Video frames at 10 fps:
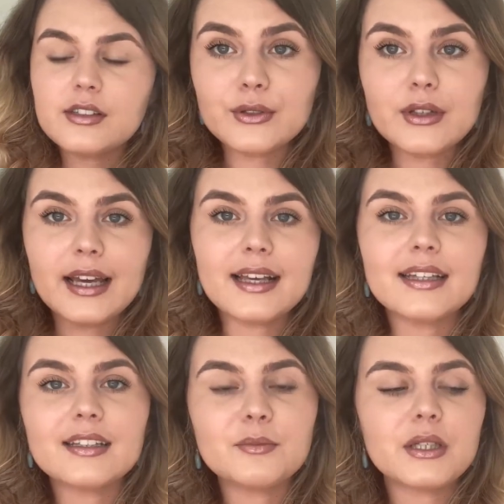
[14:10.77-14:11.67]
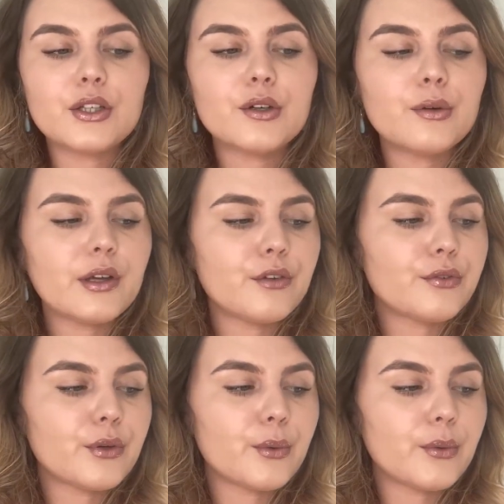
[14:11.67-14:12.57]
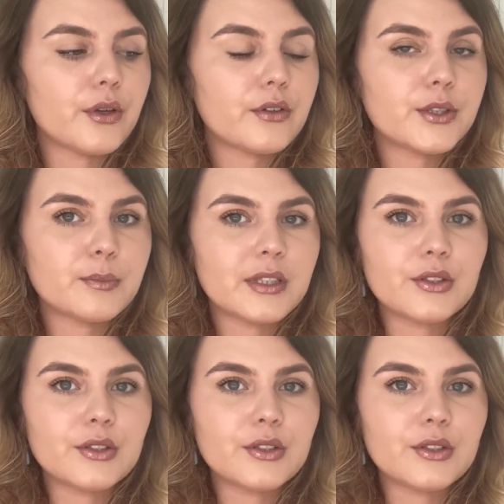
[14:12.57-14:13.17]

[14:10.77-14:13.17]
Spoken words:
So like let me know if you want me